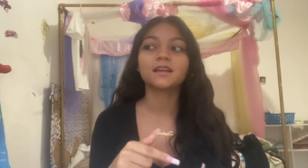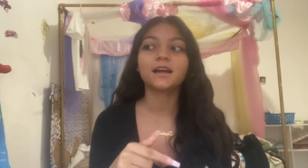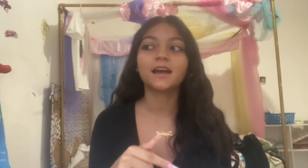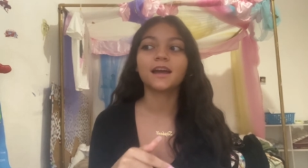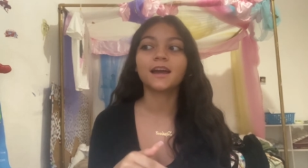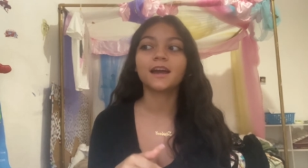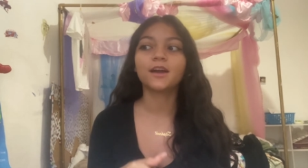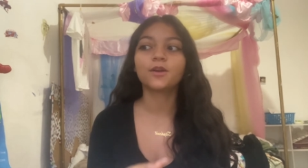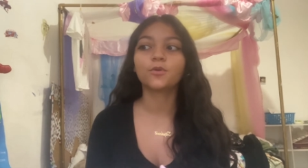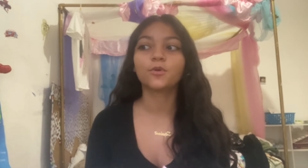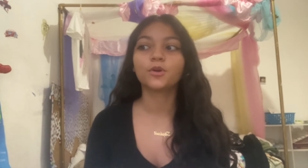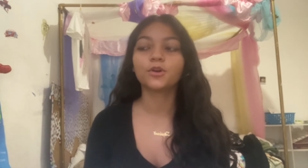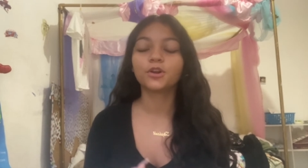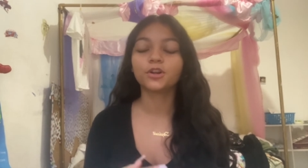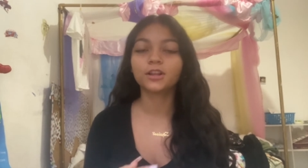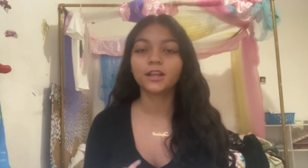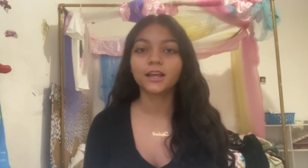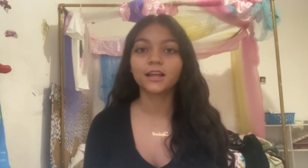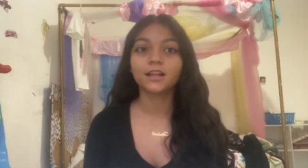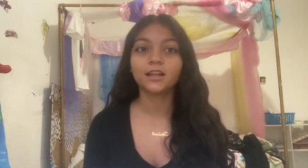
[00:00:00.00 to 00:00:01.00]
I had ordered
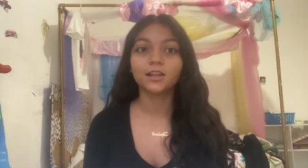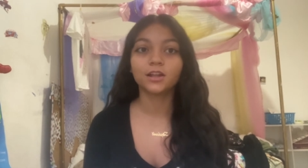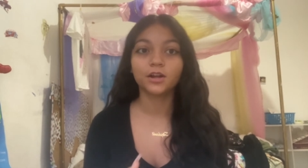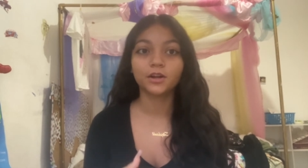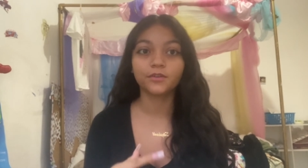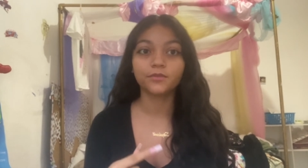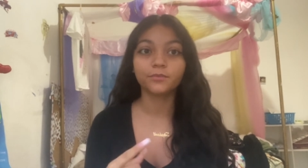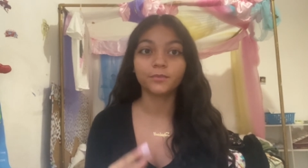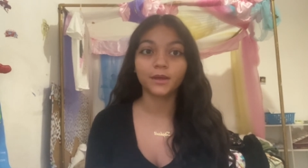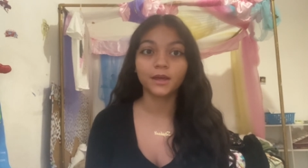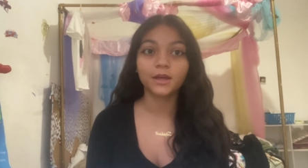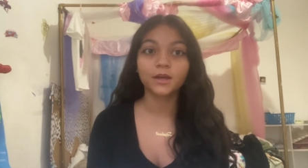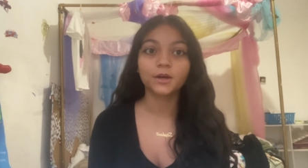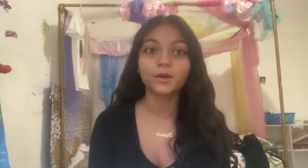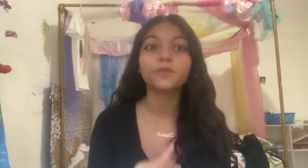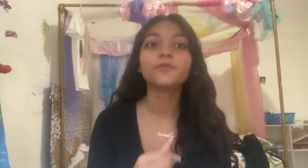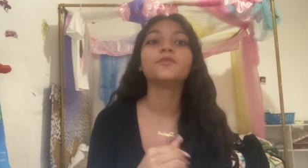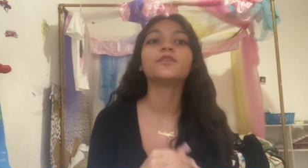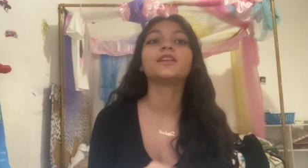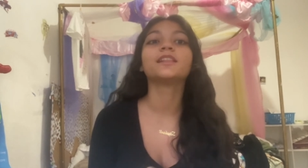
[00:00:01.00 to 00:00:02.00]
like a lot of
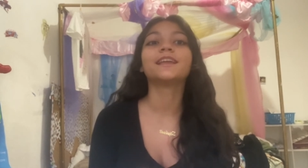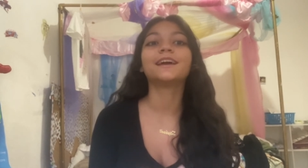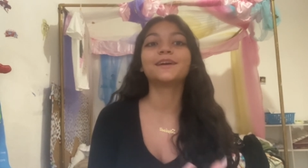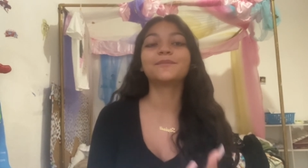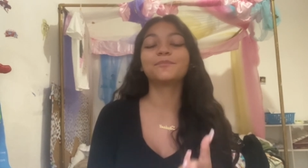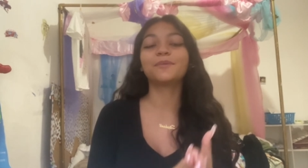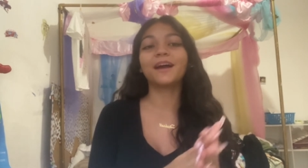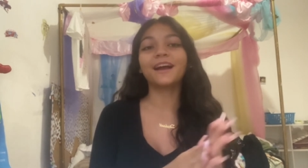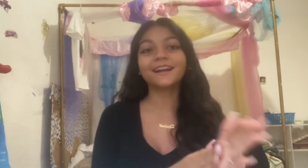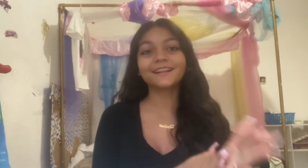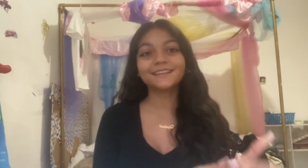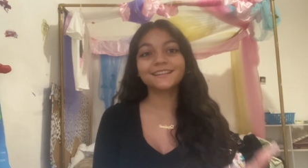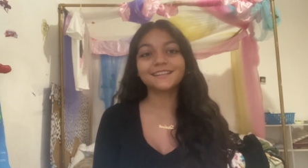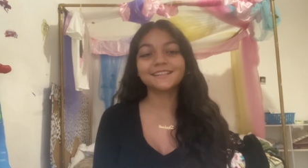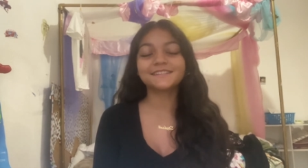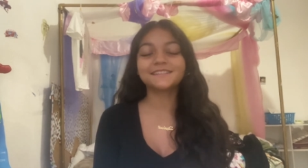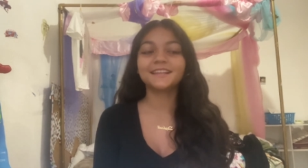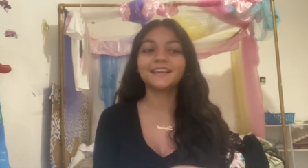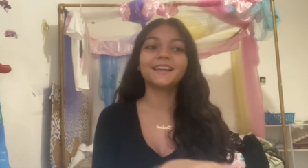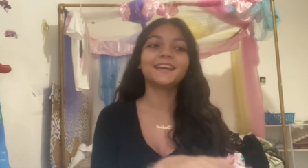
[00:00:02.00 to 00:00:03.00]
makeup for like
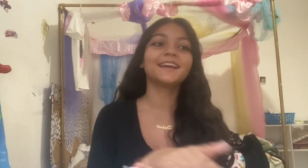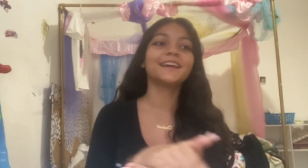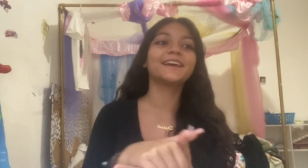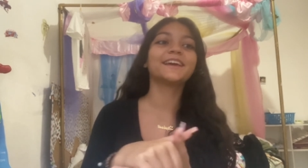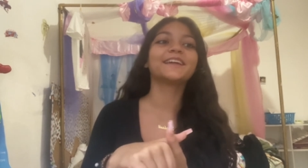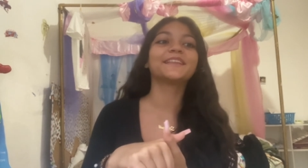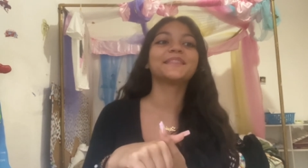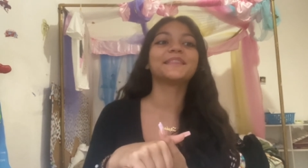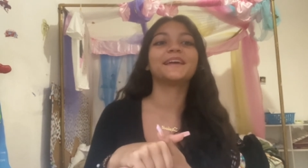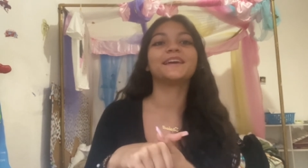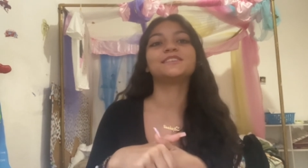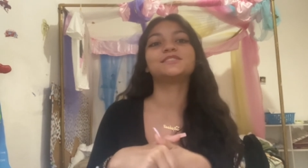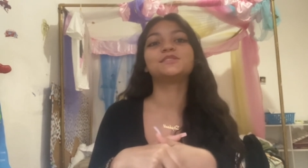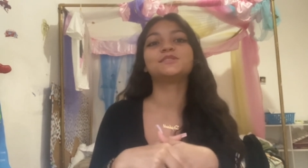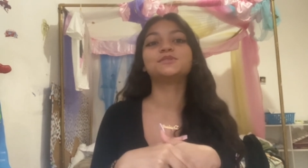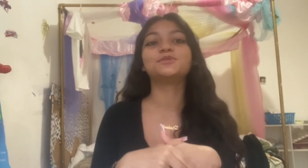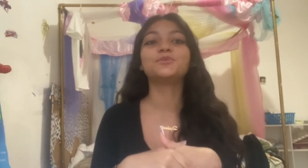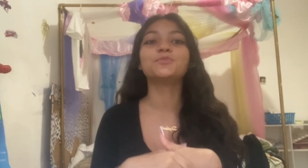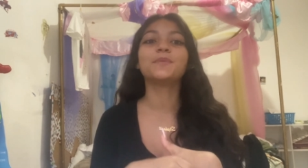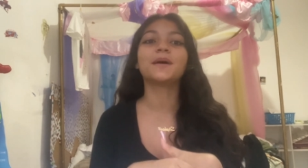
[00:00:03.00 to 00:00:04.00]
practicing and like to
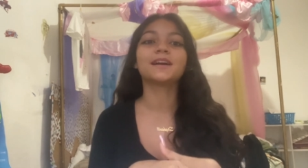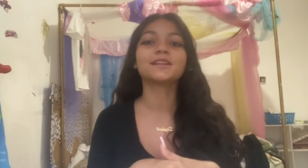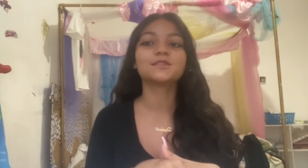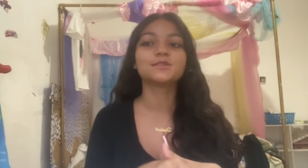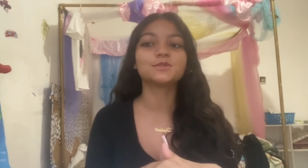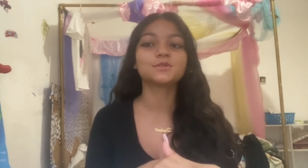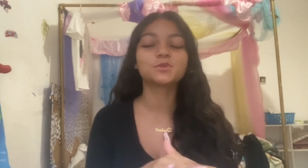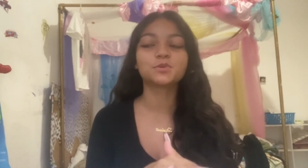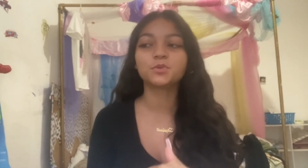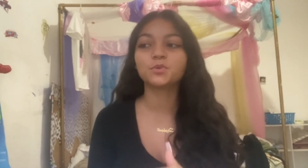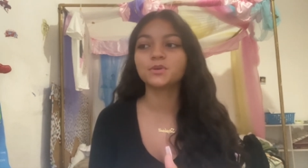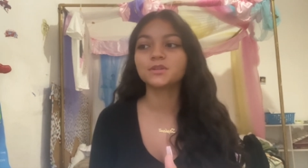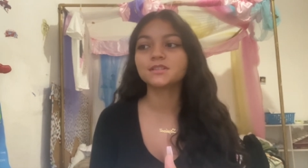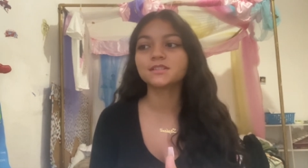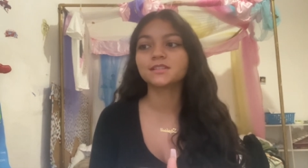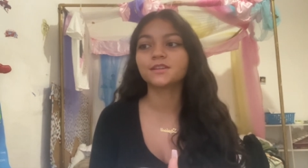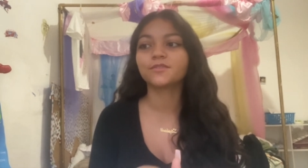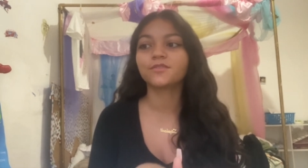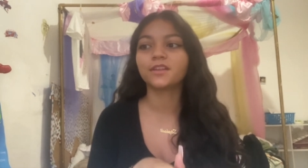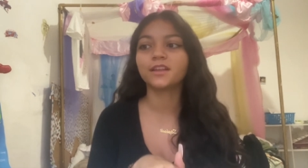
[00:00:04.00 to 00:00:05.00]
do back to school and
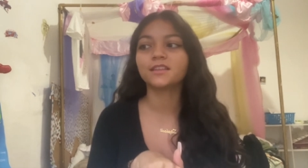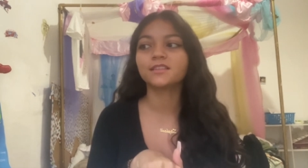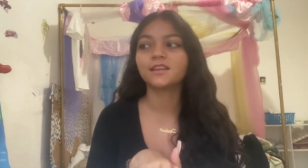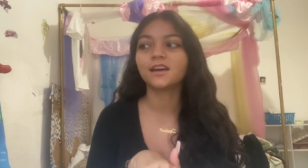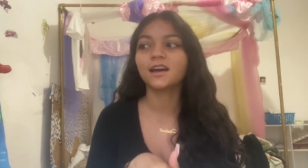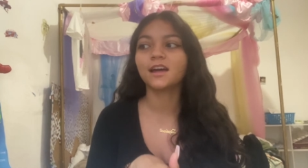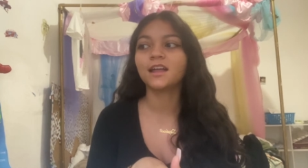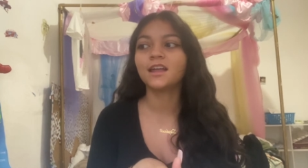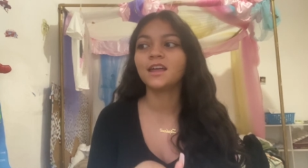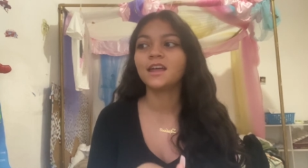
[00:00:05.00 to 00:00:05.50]
stuff like that.